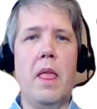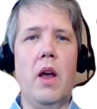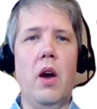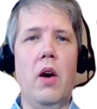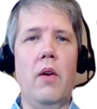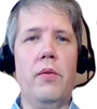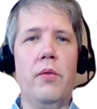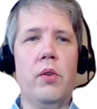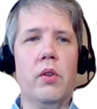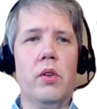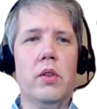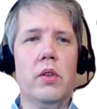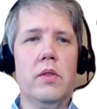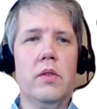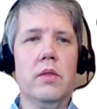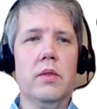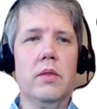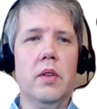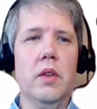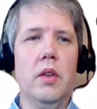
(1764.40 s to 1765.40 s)
Of
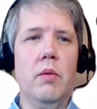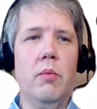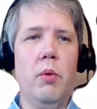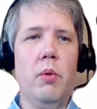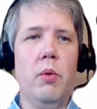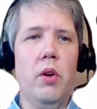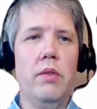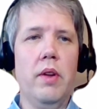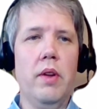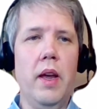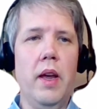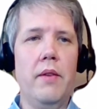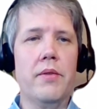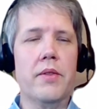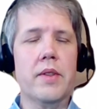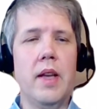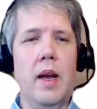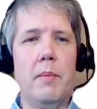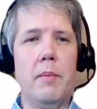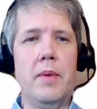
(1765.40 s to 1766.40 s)
course, you want to have
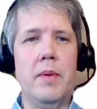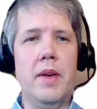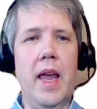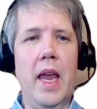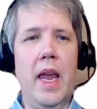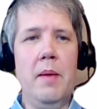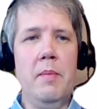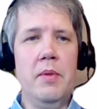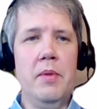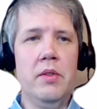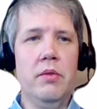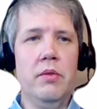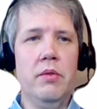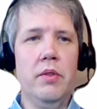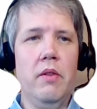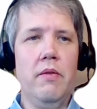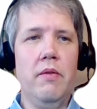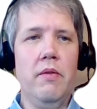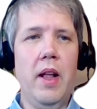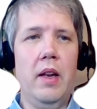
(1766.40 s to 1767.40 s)
some names to
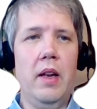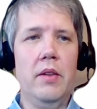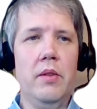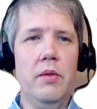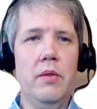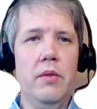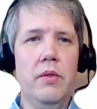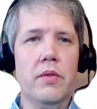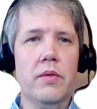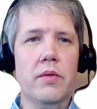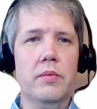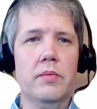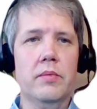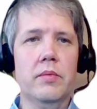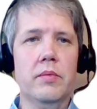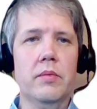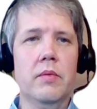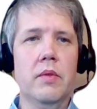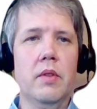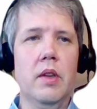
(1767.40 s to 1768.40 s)
your values.
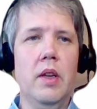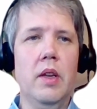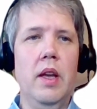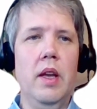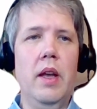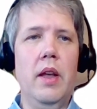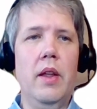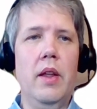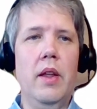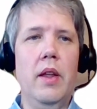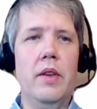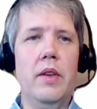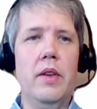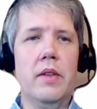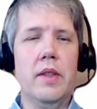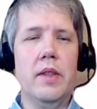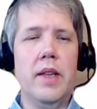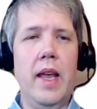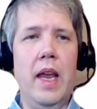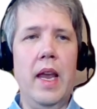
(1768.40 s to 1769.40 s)

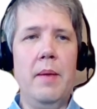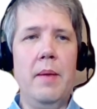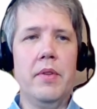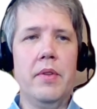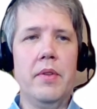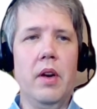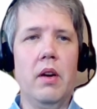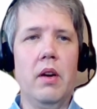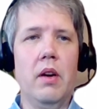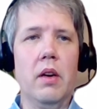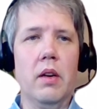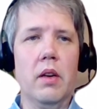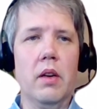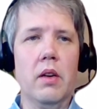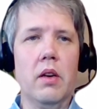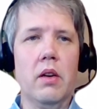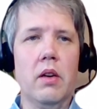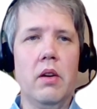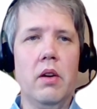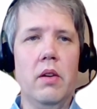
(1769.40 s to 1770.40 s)
These names are
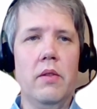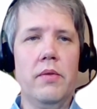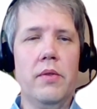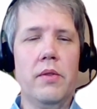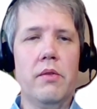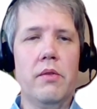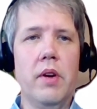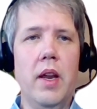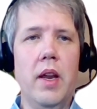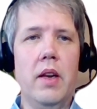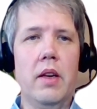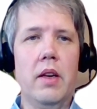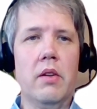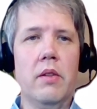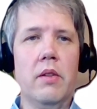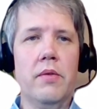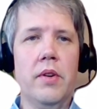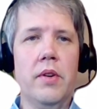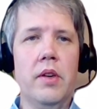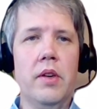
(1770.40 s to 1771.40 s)

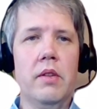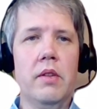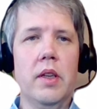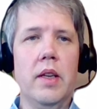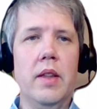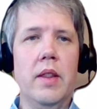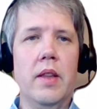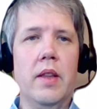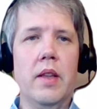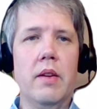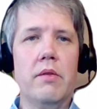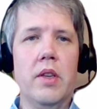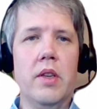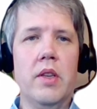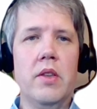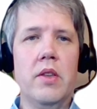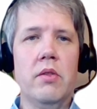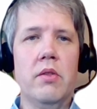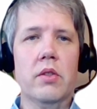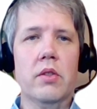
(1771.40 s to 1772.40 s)
configured in the
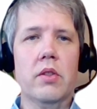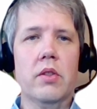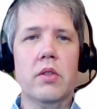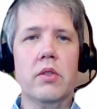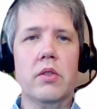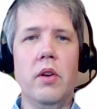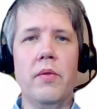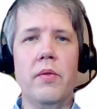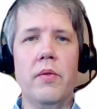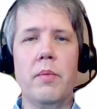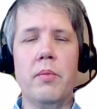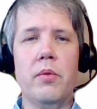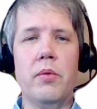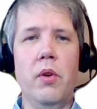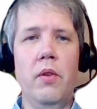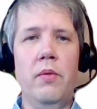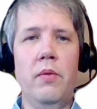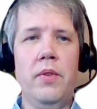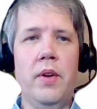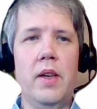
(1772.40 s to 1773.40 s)
resources of the
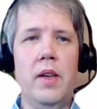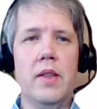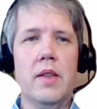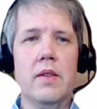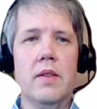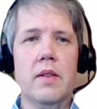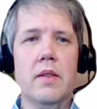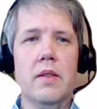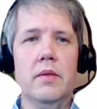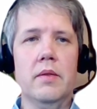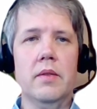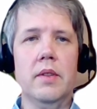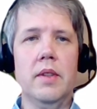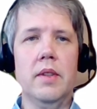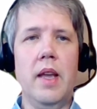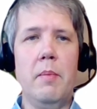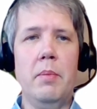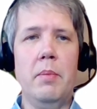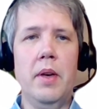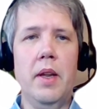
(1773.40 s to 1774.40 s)
profiles
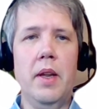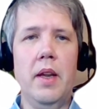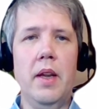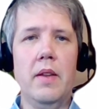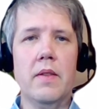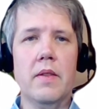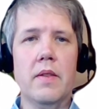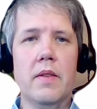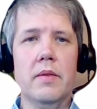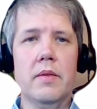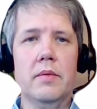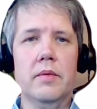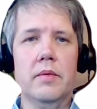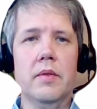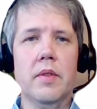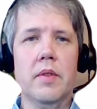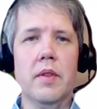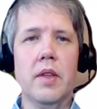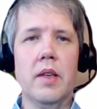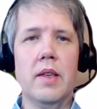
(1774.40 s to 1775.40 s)
templates,
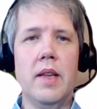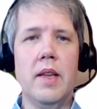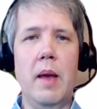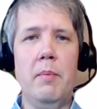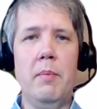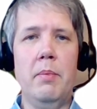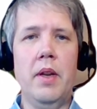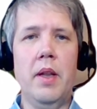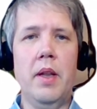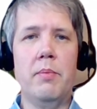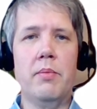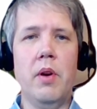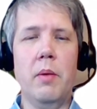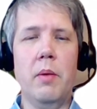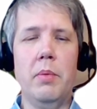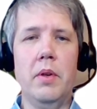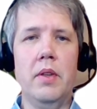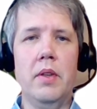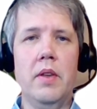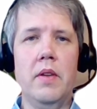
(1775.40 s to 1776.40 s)
the template
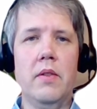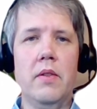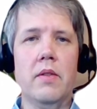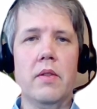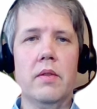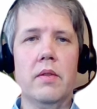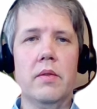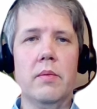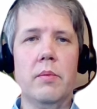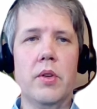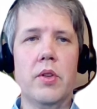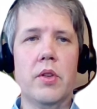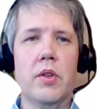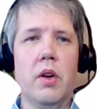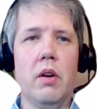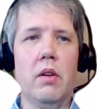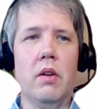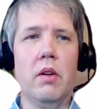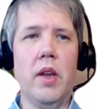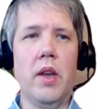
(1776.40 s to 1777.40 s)
properties, which
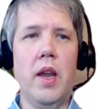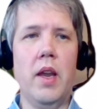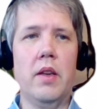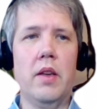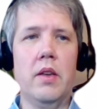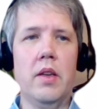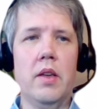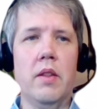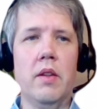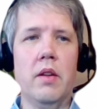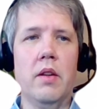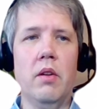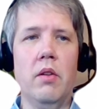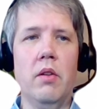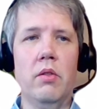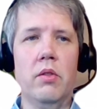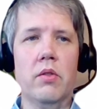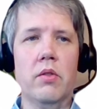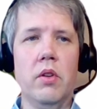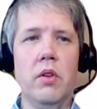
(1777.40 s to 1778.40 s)
are located in the
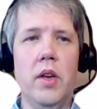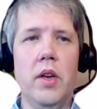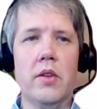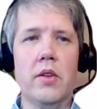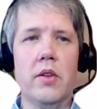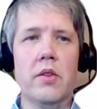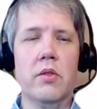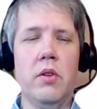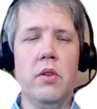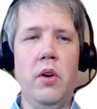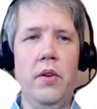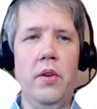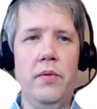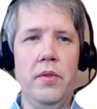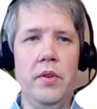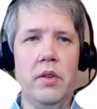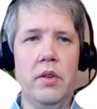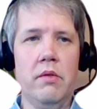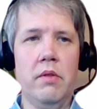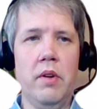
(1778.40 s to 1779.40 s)
Lotus Connections
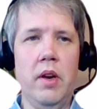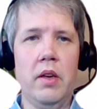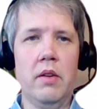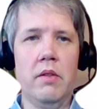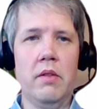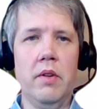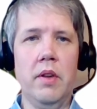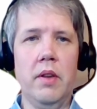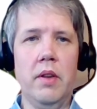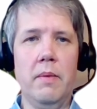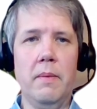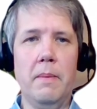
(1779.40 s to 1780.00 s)
config directory.